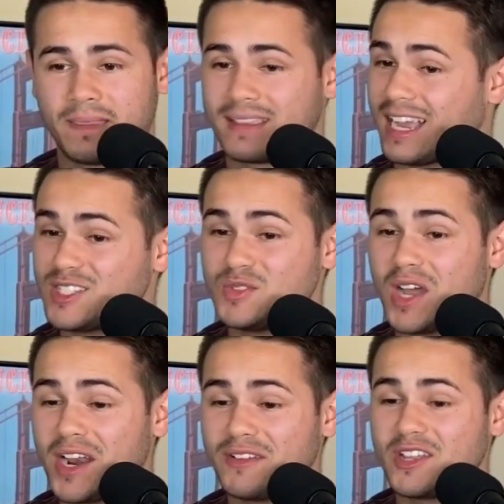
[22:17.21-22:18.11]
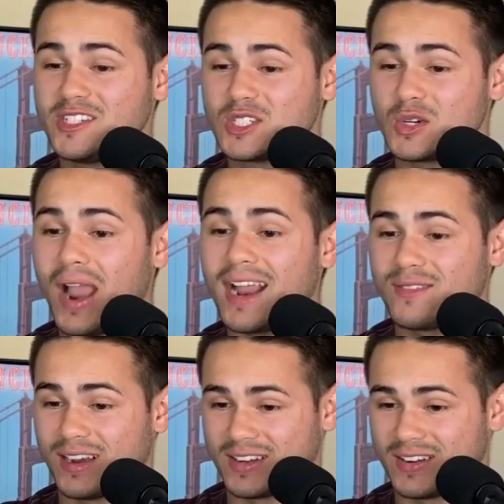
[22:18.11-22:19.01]
Guys do not have a good track
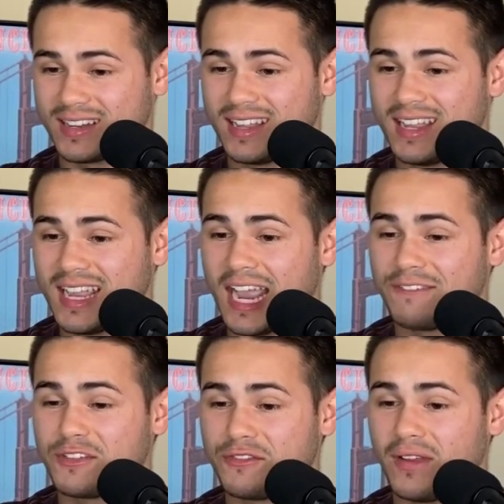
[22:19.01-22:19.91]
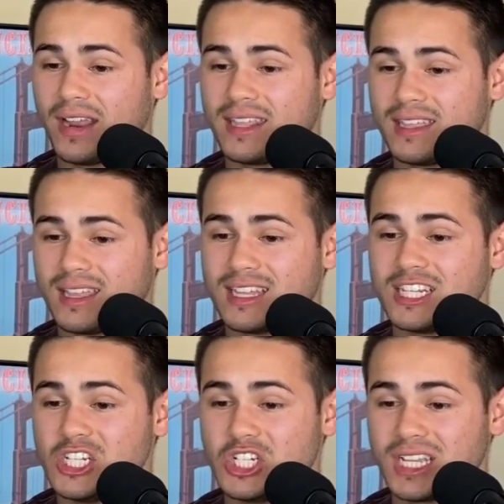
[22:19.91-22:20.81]
record after fighting
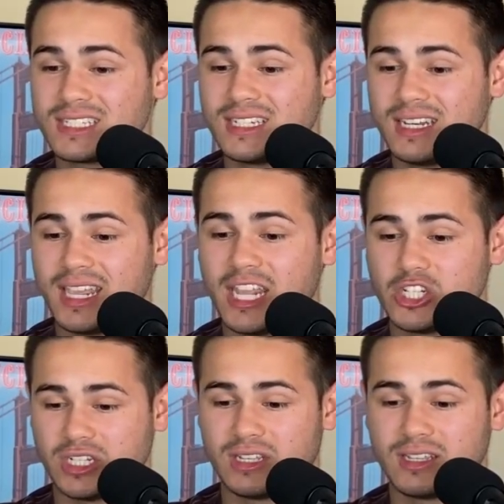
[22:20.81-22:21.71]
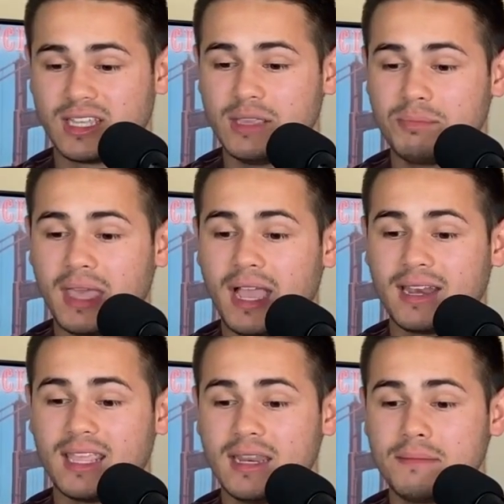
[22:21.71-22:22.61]
Justin Gaethje. Keep that
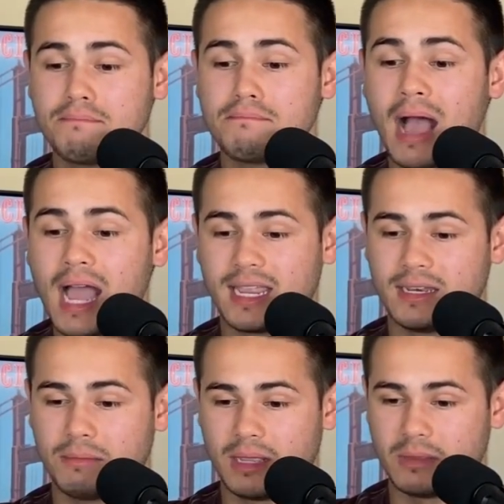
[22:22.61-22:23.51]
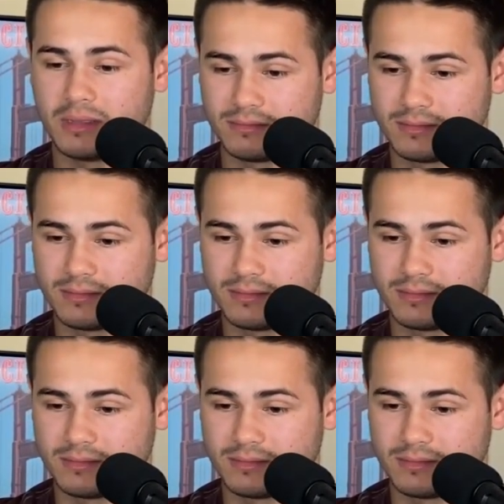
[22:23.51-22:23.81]
in mind, baby.